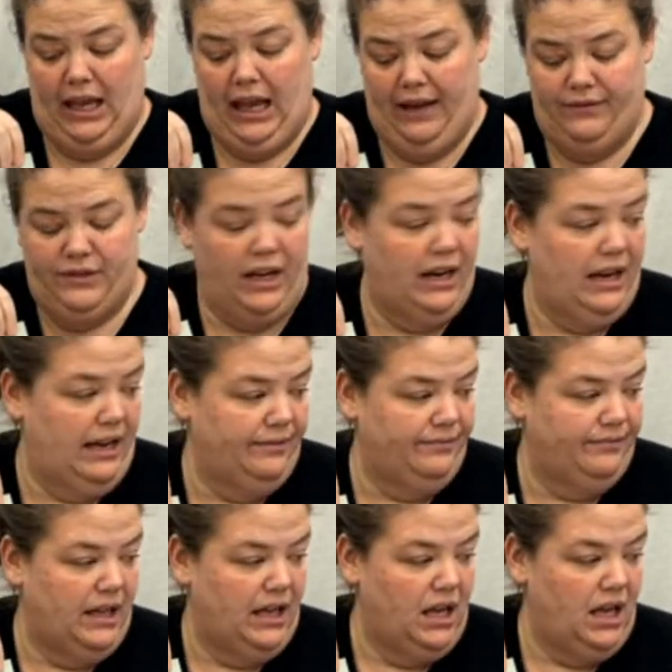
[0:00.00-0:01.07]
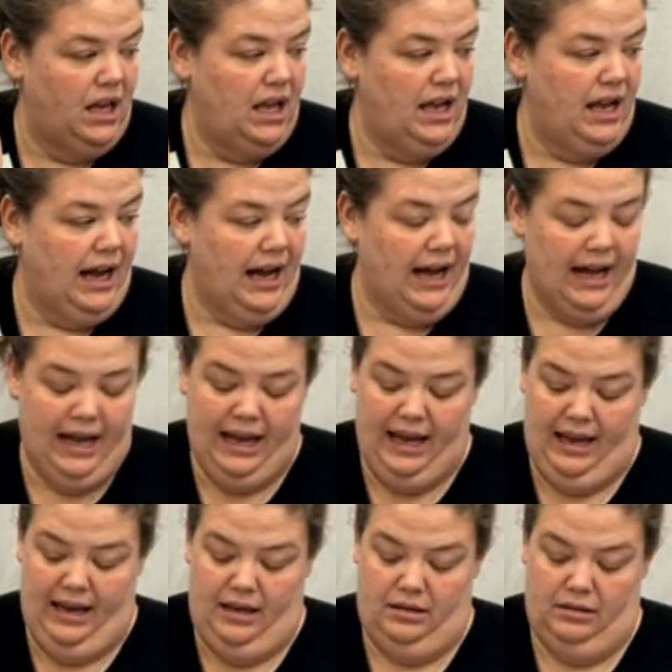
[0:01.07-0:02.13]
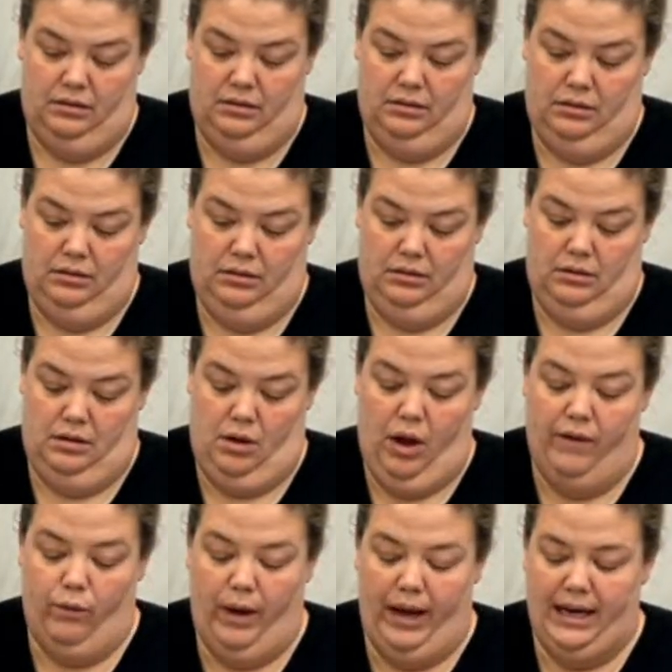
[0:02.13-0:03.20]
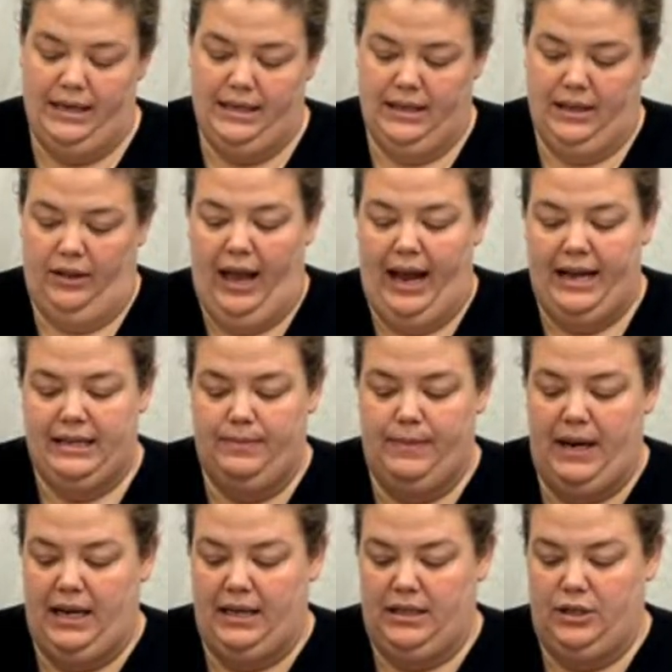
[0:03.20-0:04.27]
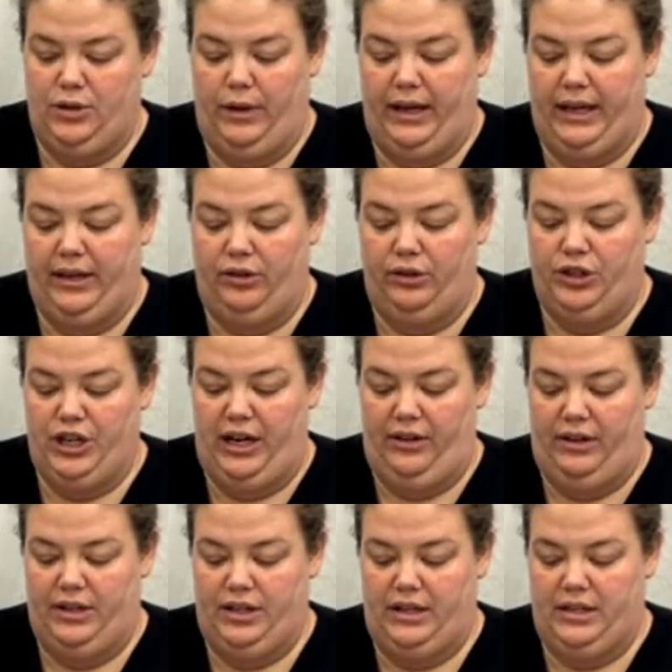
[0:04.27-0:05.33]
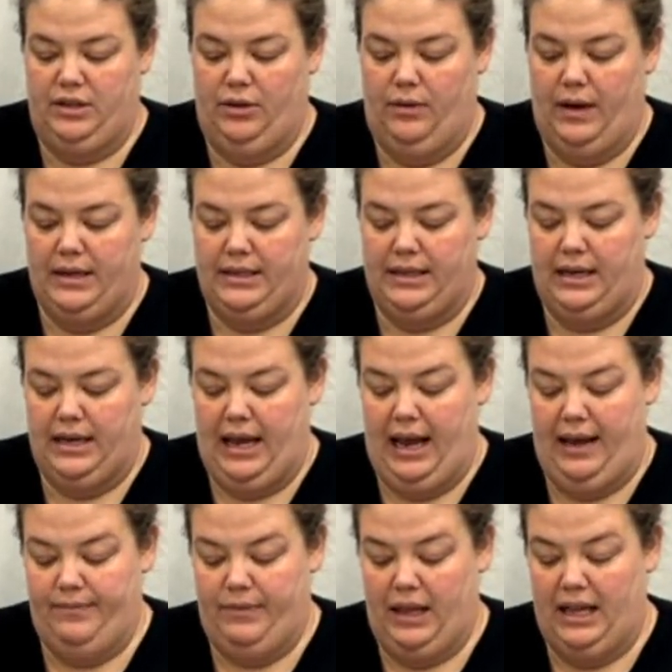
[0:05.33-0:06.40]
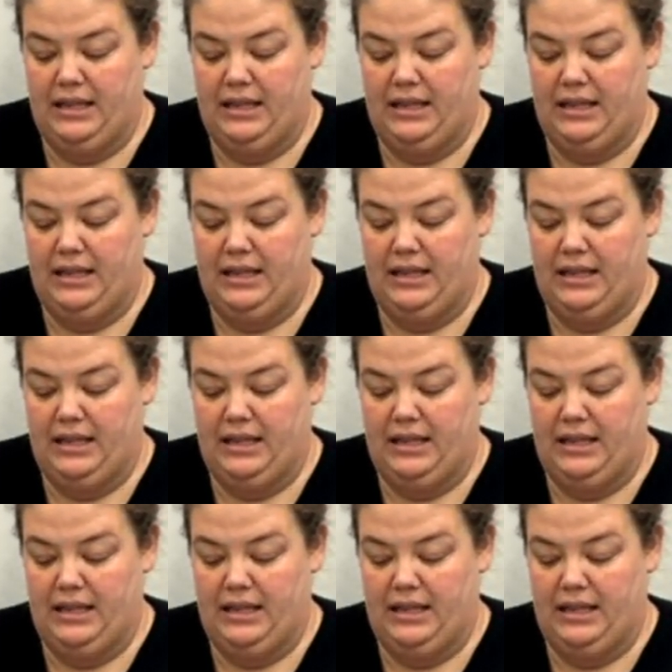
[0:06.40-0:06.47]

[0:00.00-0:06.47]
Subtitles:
have done it. I have waited to the last minute to do a guild challenge that's due on Sunday.